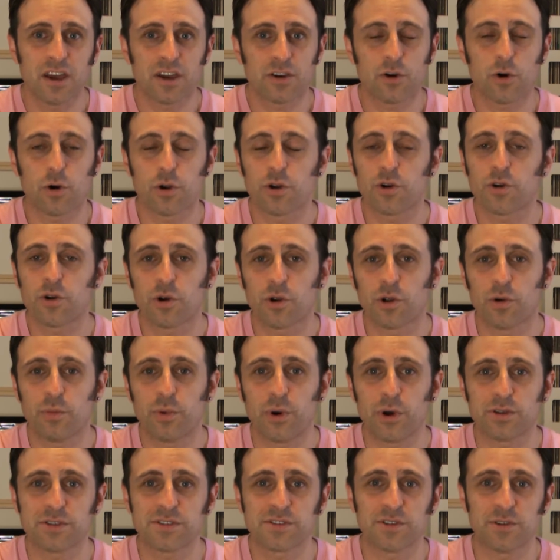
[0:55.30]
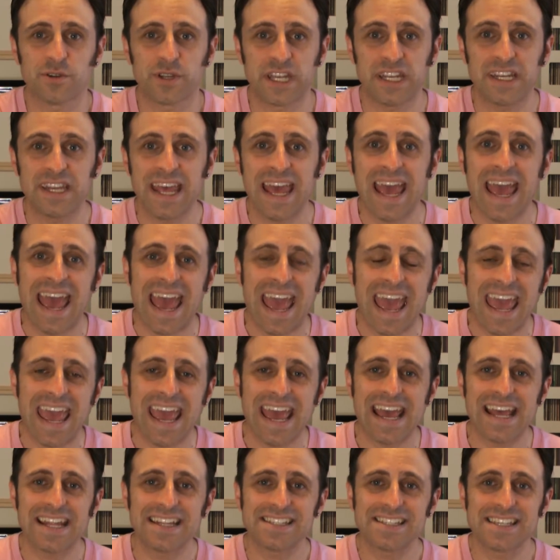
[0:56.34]
Kuro Chan,
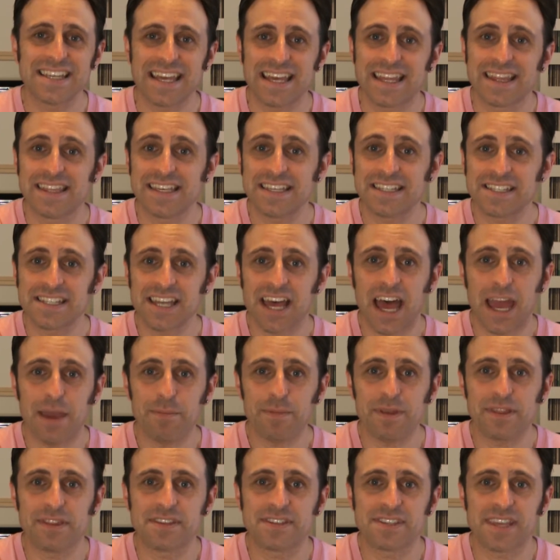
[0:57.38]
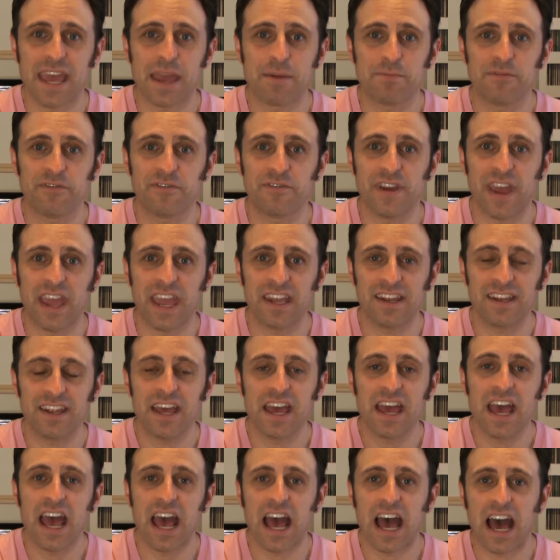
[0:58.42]
and this time, in the same vein,
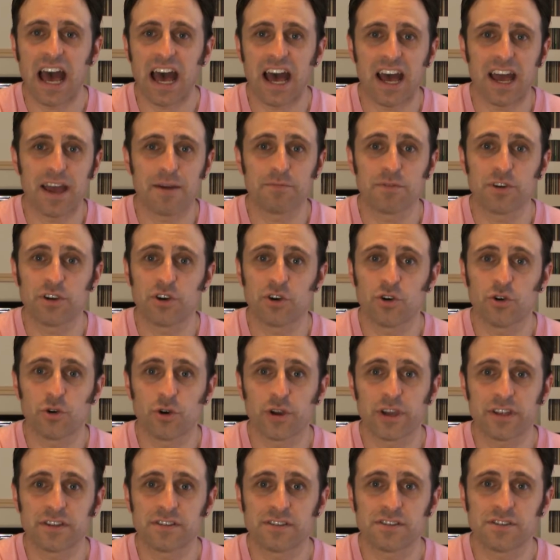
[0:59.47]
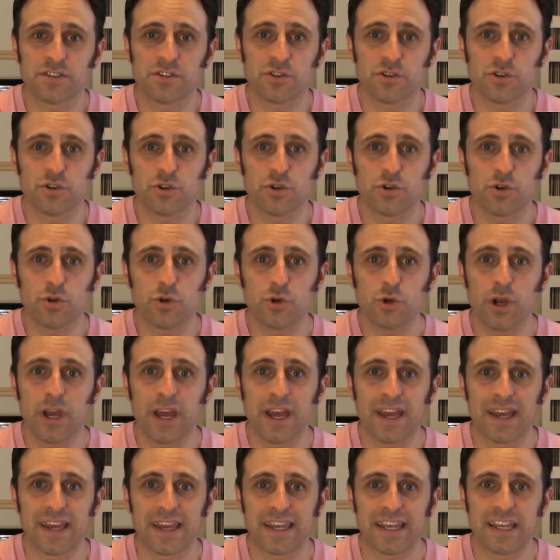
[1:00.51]
I'm going to
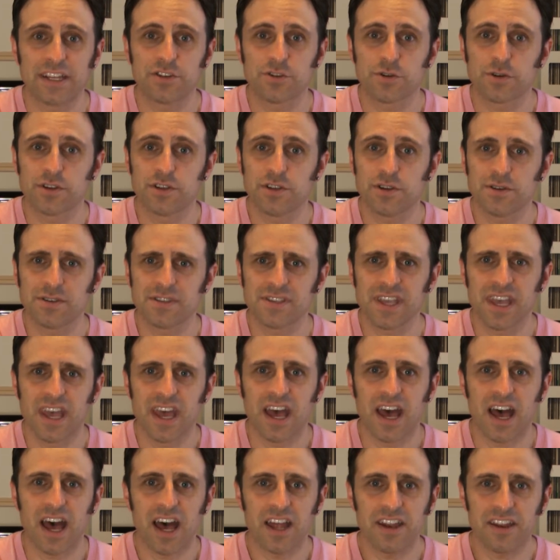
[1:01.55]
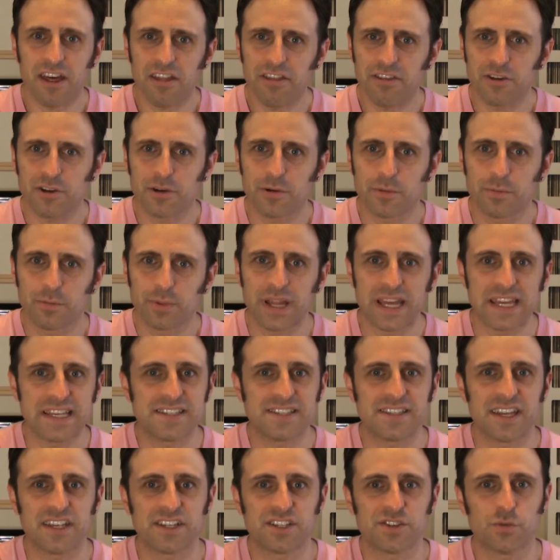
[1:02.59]
introduce another
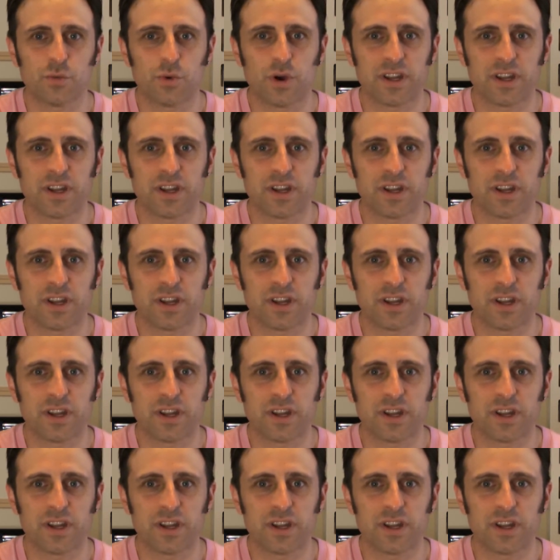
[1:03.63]
PlayStation